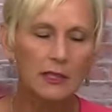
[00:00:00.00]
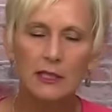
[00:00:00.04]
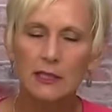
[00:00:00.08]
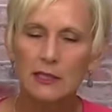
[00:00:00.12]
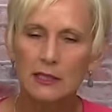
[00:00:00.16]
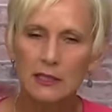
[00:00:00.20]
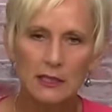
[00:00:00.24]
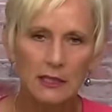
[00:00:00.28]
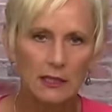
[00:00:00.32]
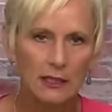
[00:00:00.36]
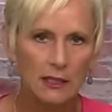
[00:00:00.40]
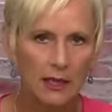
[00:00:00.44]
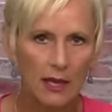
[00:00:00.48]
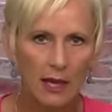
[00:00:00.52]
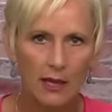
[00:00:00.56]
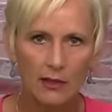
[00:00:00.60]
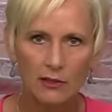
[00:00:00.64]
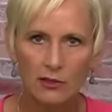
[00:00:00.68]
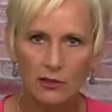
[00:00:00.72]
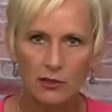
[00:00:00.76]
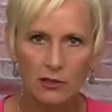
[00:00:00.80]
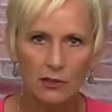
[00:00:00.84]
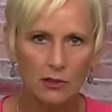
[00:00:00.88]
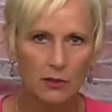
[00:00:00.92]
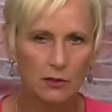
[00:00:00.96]
easy to
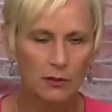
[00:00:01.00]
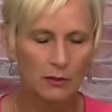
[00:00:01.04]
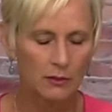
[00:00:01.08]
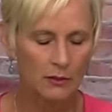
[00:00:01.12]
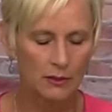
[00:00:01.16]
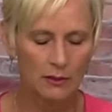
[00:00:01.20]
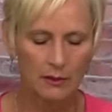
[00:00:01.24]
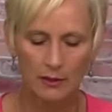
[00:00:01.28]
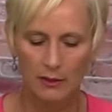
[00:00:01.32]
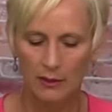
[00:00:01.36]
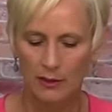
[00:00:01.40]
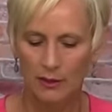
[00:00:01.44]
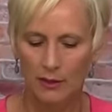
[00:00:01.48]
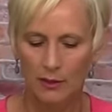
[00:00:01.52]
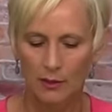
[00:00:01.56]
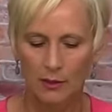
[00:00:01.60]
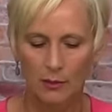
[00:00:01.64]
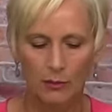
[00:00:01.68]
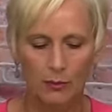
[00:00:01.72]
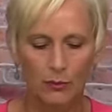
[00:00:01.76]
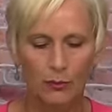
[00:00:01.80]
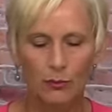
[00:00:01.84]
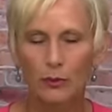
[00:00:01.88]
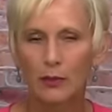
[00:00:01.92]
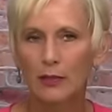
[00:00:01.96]
get to
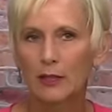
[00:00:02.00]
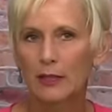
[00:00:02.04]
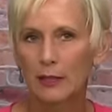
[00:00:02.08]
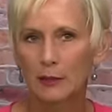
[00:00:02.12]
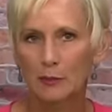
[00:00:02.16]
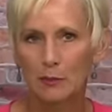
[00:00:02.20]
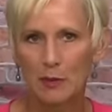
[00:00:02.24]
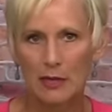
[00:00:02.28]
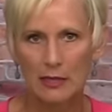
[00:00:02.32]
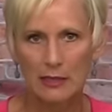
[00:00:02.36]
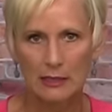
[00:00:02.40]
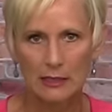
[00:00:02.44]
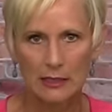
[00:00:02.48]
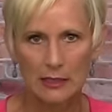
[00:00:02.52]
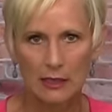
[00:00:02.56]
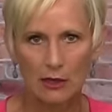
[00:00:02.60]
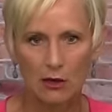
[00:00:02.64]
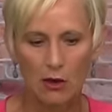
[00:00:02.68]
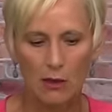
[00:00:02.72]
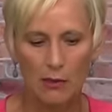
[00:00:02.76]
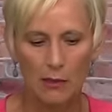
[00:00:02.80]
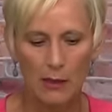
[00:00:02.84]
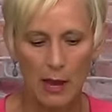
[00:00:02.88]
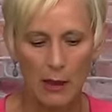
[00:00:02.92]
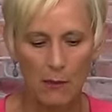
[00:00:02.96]
really basic
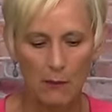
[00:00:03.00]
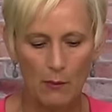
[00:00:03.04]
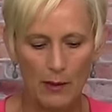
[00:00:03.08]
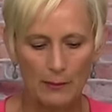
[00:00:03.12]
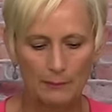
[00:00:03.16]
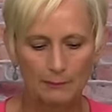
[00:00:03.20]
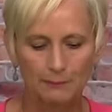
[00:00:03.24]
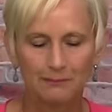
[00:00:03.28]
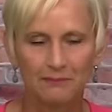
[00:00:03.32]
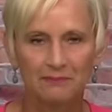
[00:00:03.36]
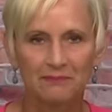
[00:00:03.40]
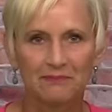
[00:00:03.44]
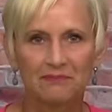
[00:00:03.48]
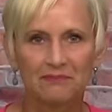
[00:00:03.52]
on that one.